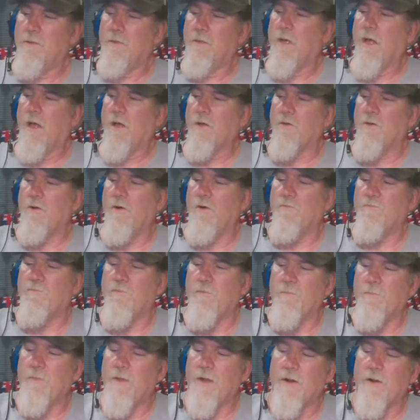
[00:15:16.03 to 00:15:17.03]
I'll go
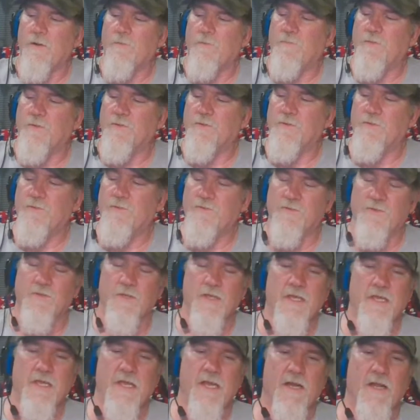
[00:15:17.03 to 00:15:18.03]
from there. If it's
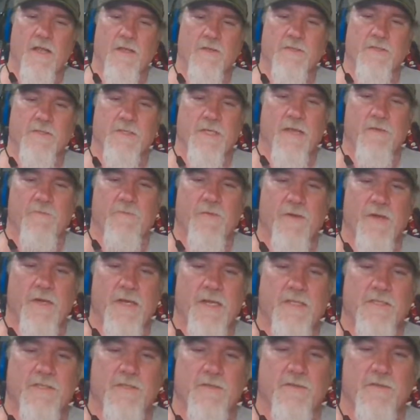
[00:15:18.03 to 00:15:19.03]
leaking, I'll see if it
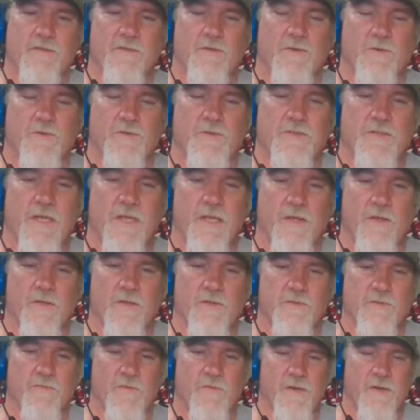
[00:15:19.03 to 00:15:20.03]
needs new
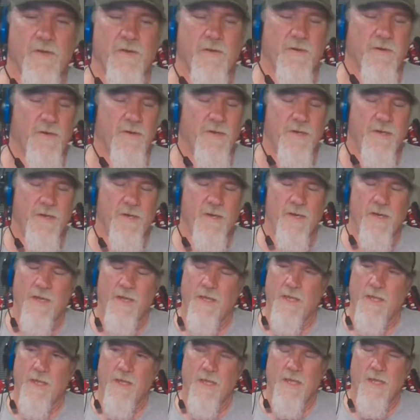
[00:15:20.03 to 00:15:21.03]
seals.
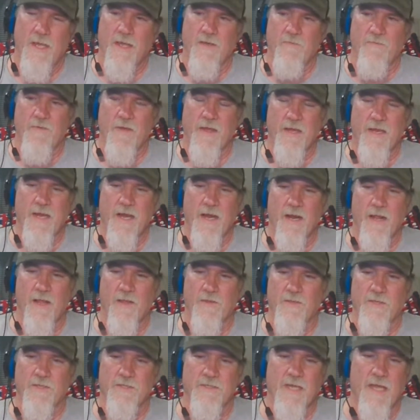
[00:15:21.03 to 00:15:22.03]
If I can,
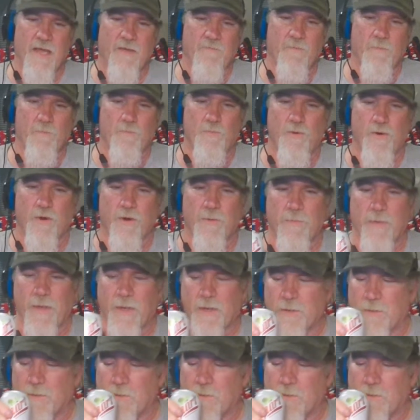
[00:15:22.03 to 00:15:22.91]
I'll just have them put them in.